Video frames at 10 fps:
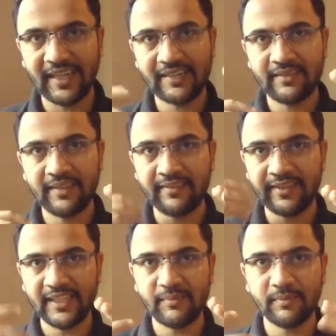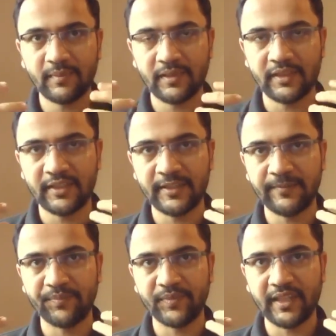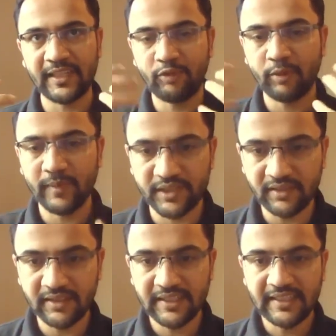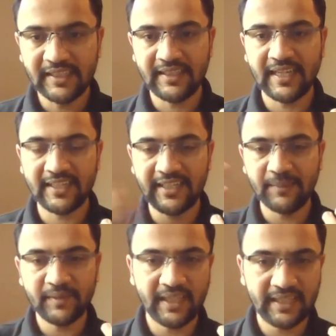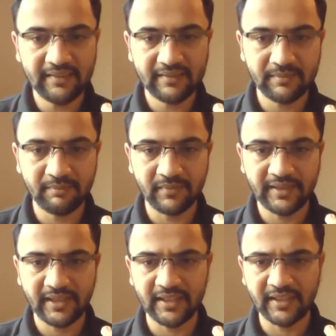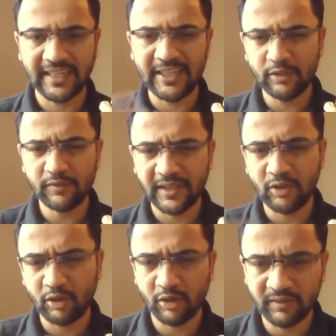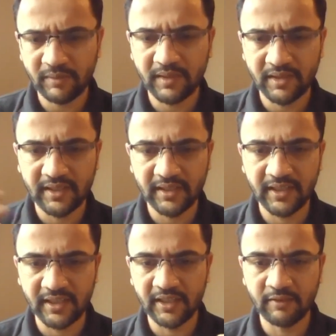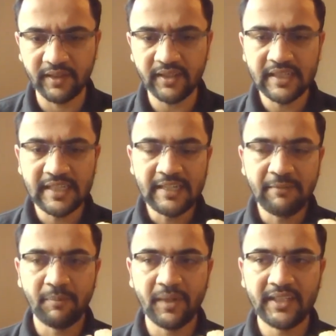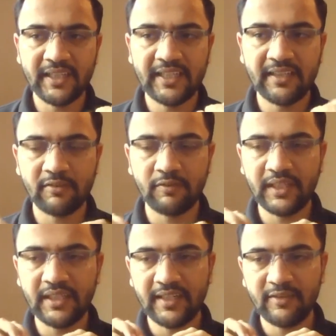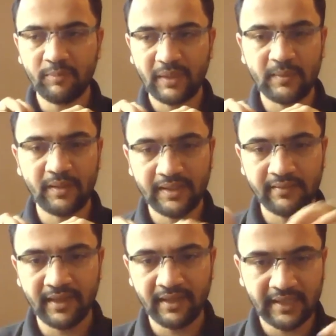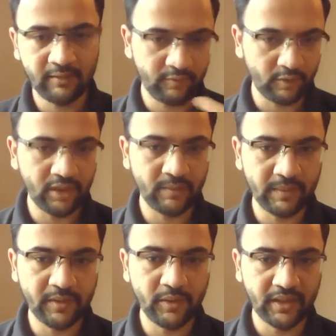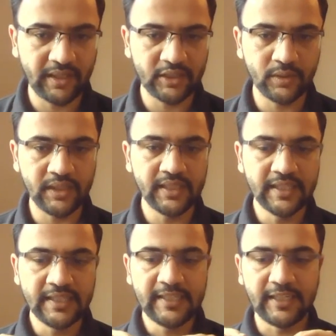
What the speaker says: has the same information that depth has, kind of, like not all of it, but in a way. But it is very nice to parameterize that. As we found in the paper, you can actually